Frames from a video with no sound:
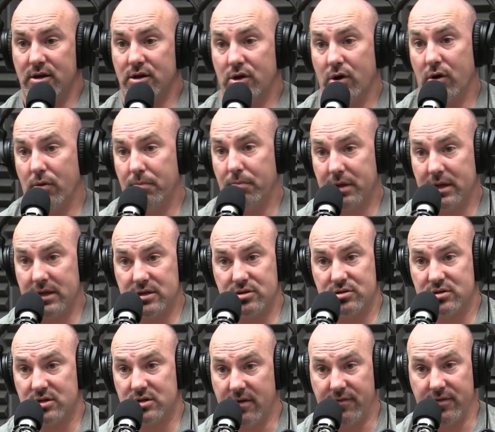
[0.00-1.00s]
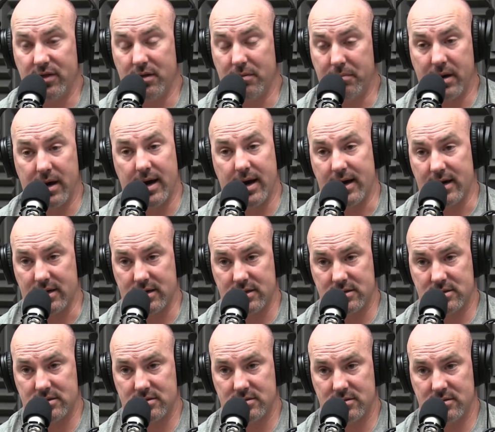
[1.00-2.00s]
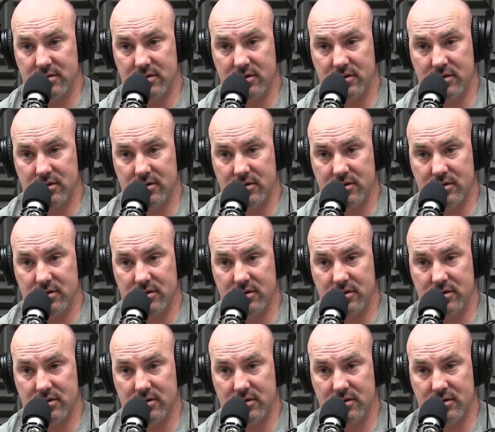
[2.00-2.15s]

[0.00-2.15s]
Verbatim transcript: don't place yourself in the box.